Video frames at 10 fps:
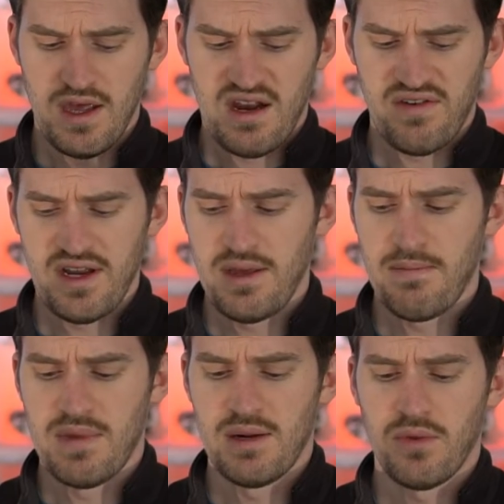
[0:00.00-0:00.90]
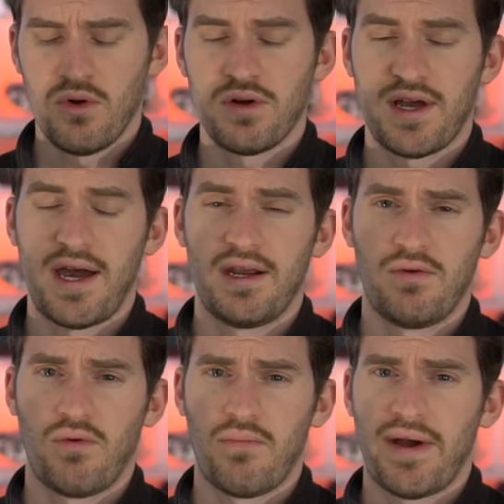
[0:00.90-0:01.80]
Very minimal, kind
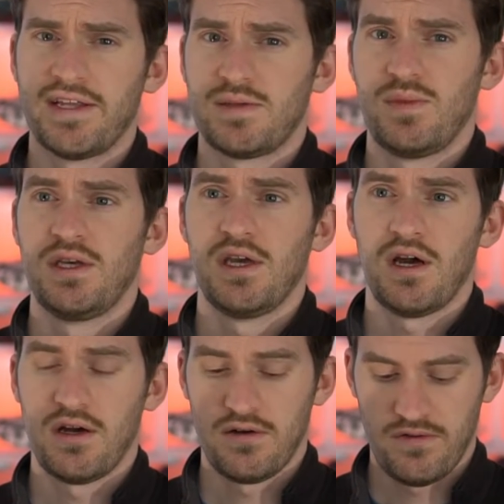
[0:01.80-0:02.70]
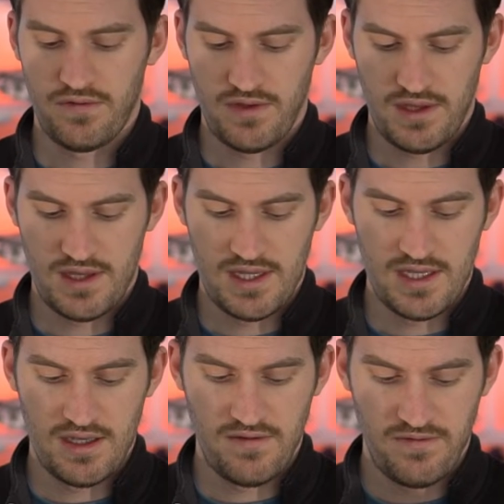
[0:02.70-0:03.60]
of reminds me of
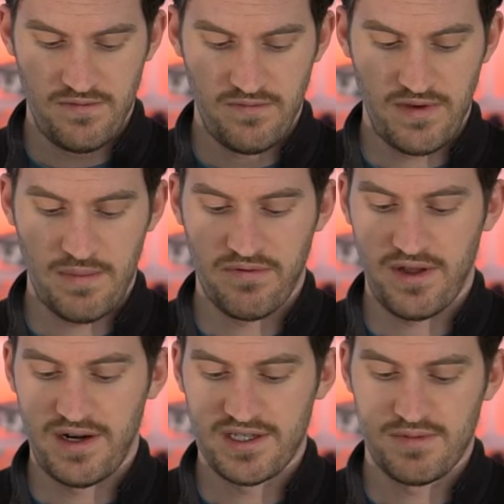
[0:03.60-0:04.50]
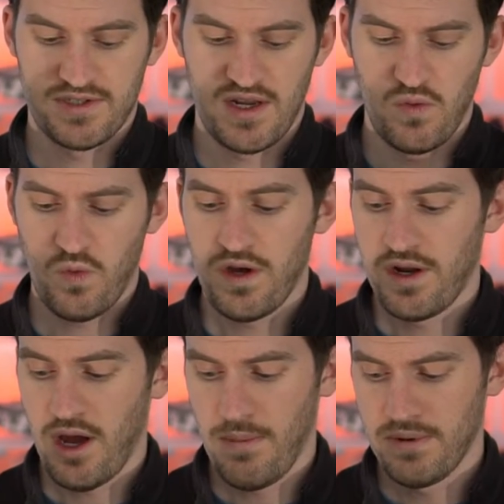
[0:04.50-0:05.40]
the Vaporfly Next%
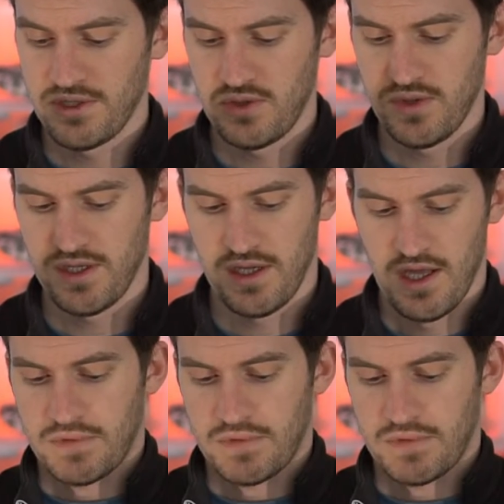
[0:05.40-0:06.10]
1 upper to it,